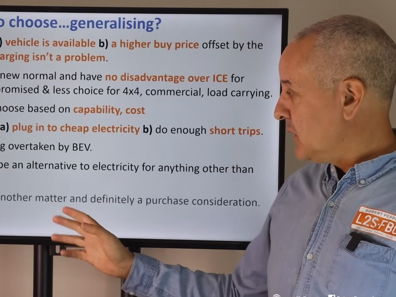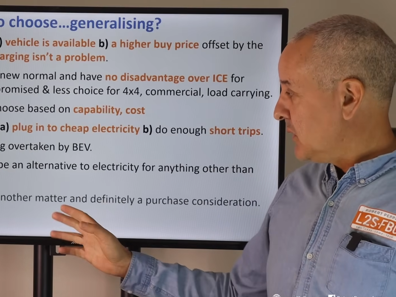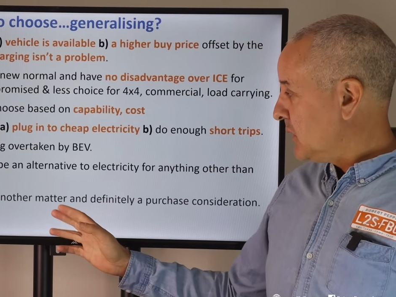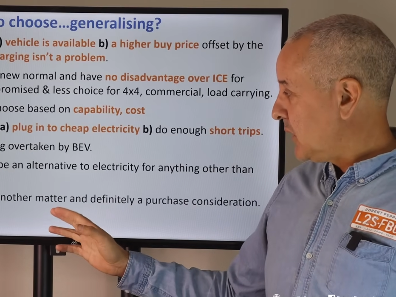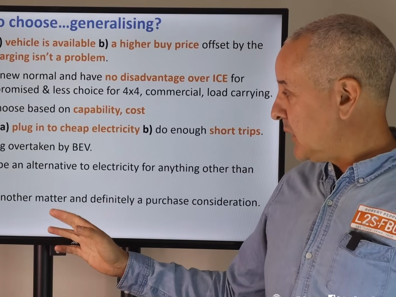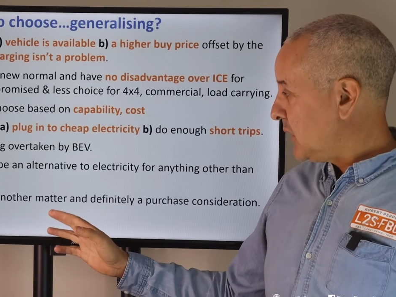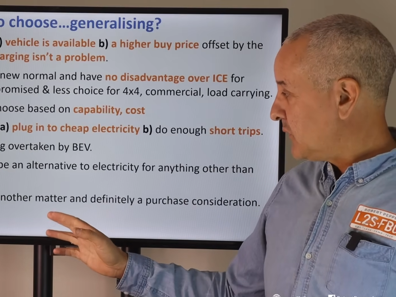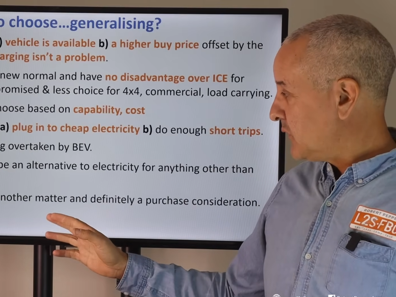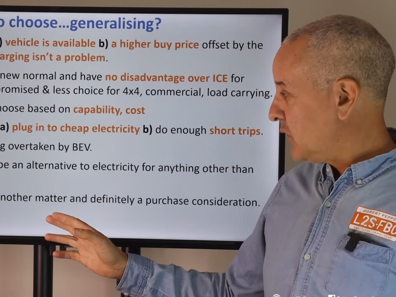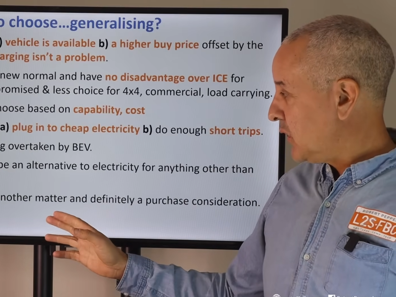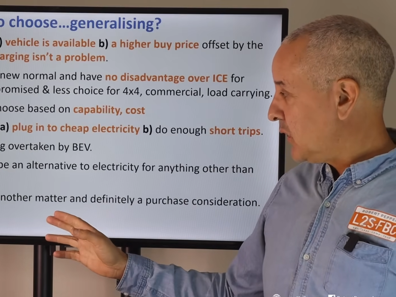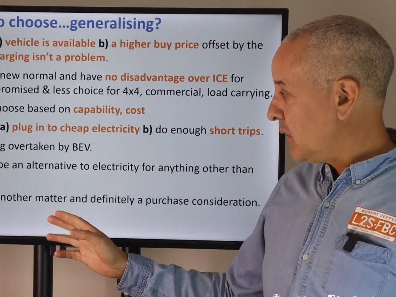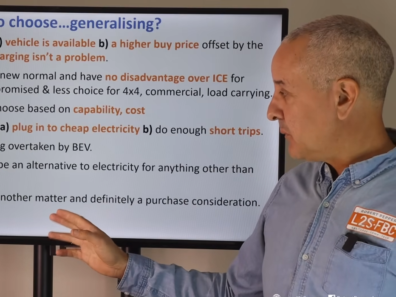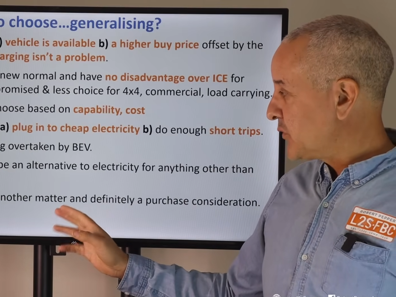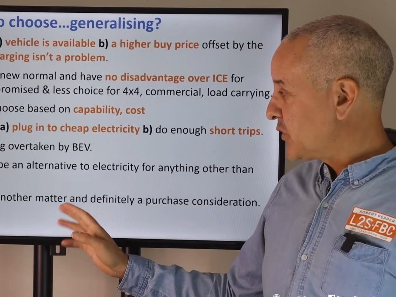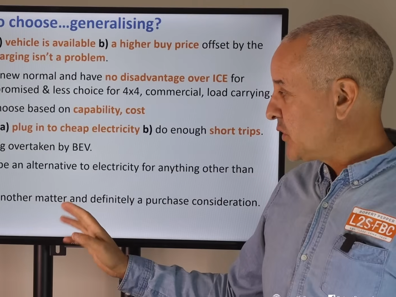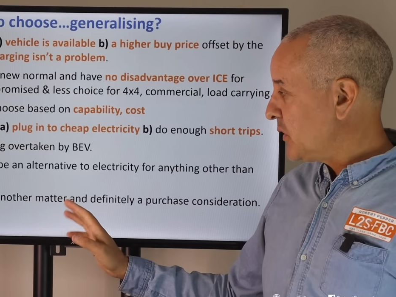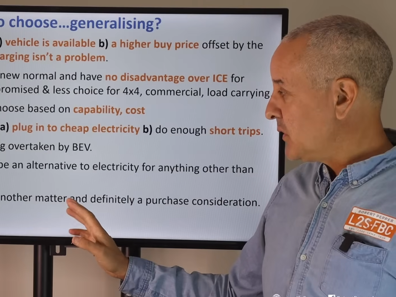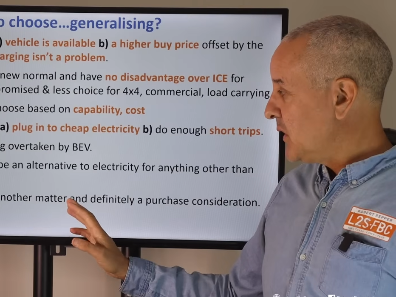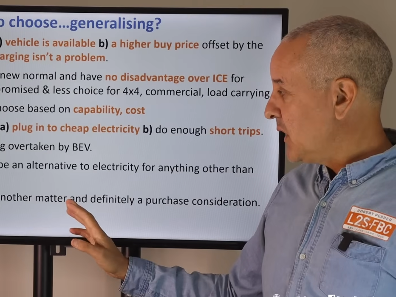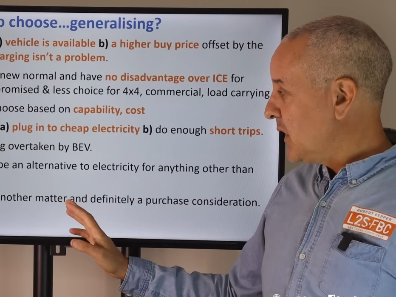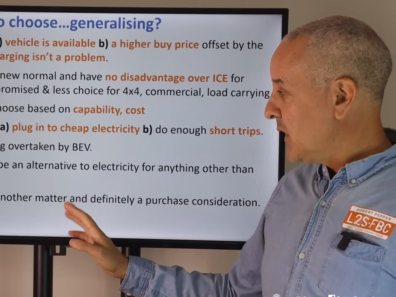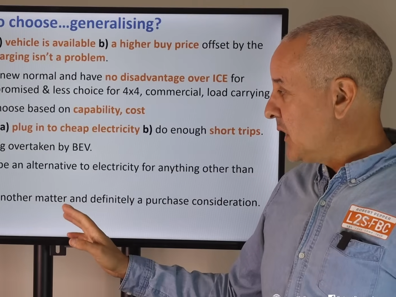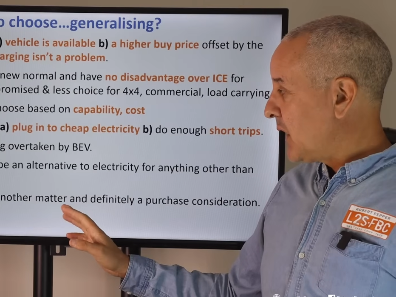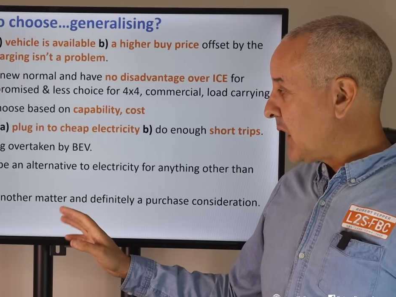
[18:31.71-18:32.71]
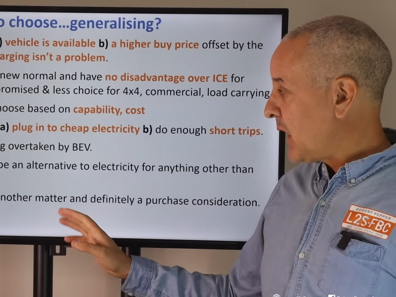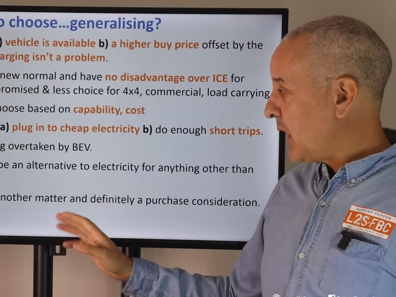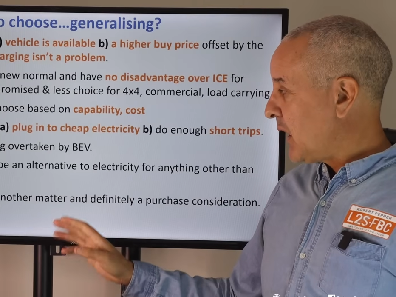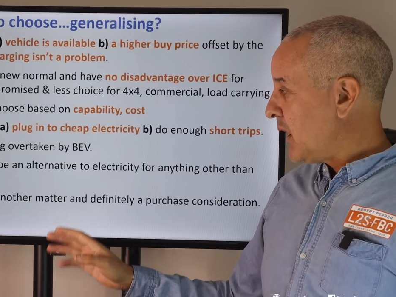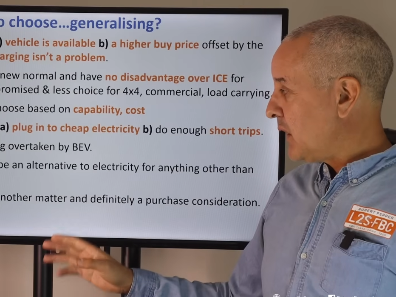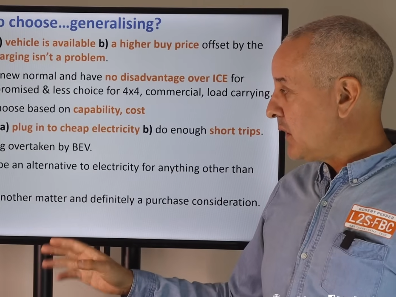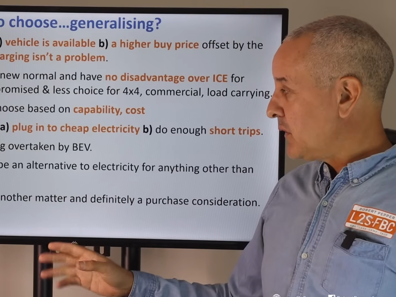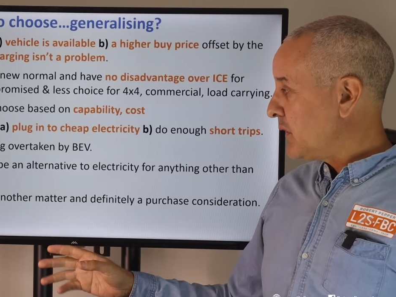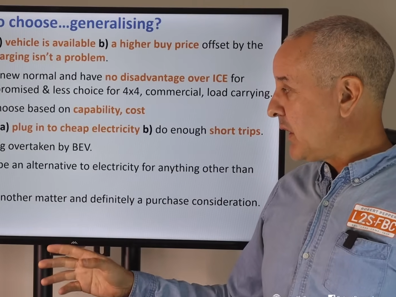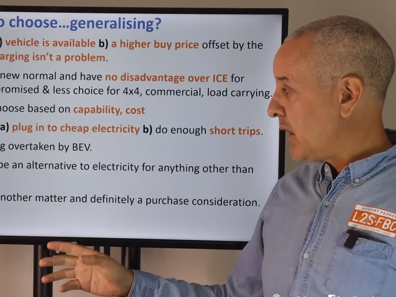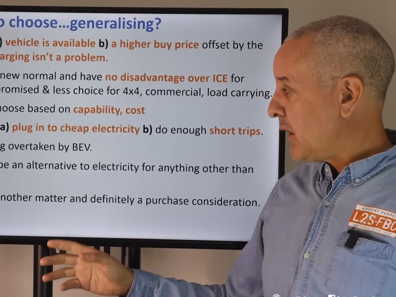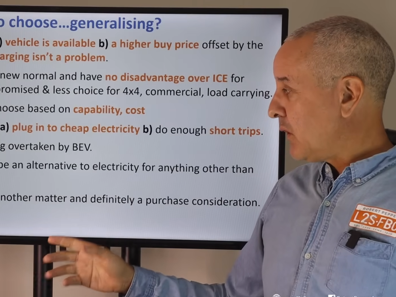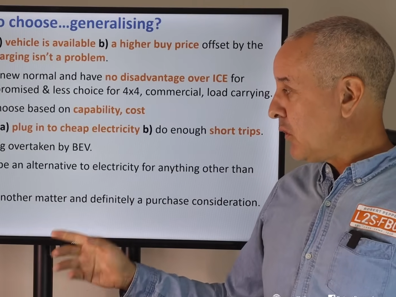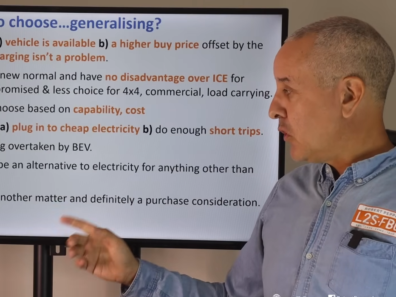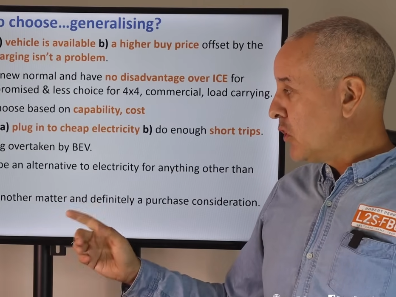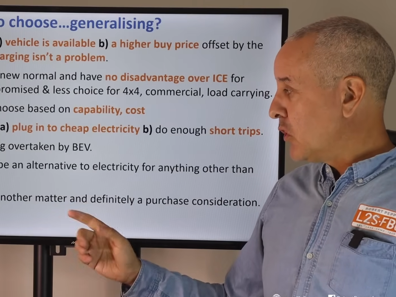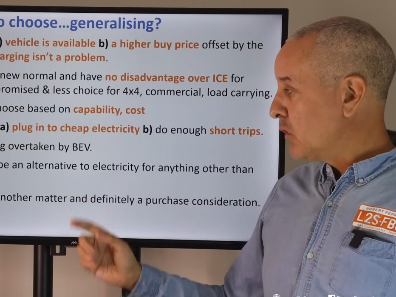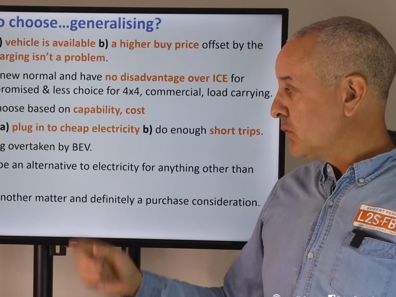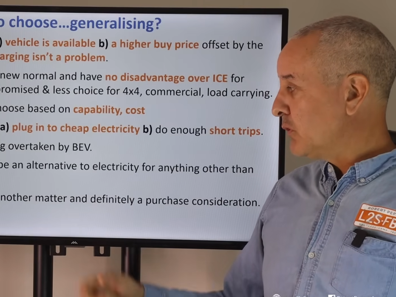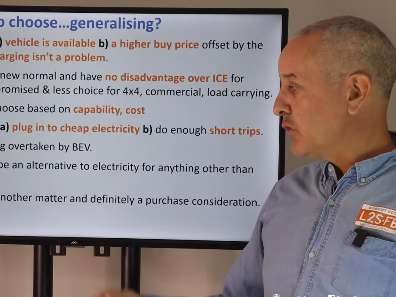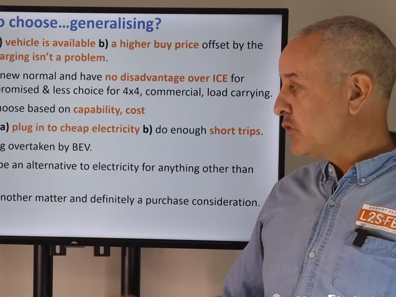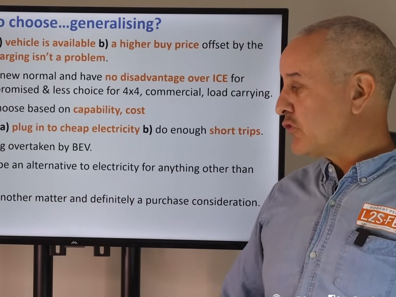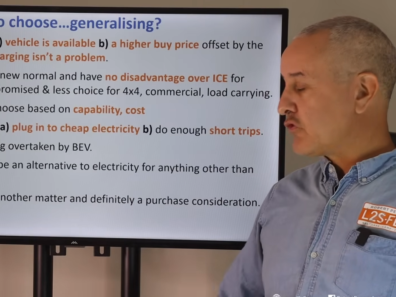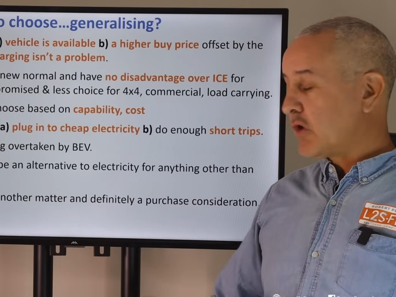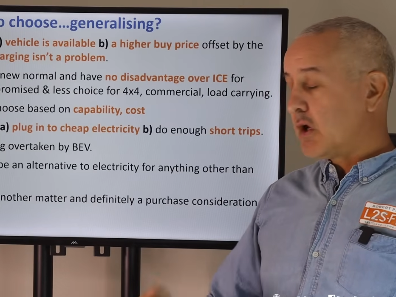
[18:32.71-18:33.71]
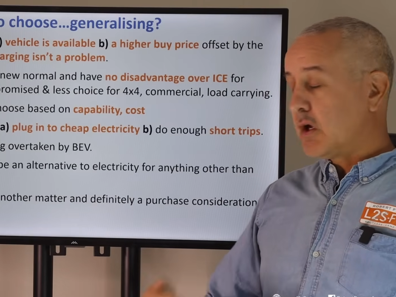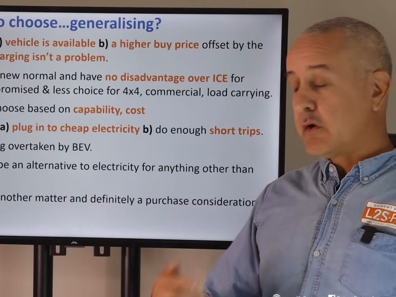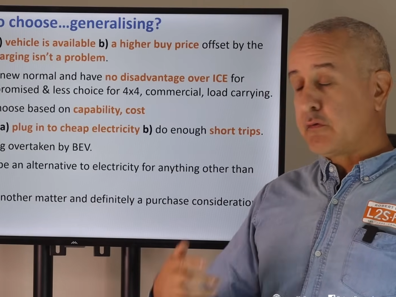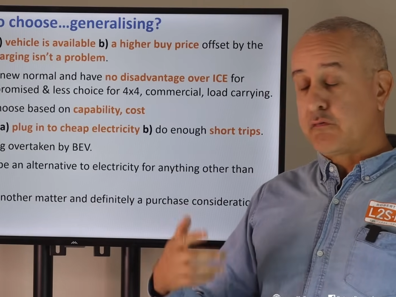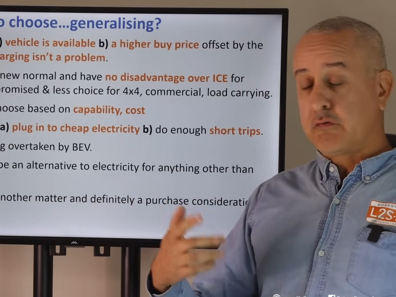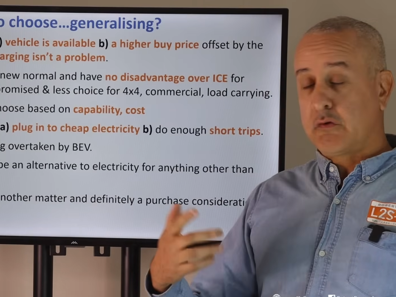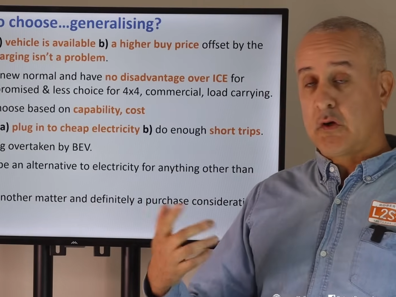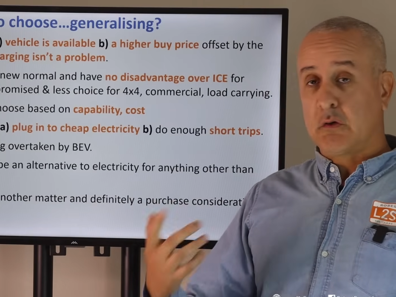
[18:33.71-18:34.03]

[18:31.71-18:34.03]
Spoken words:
that's the option. Now, all-wheel drive,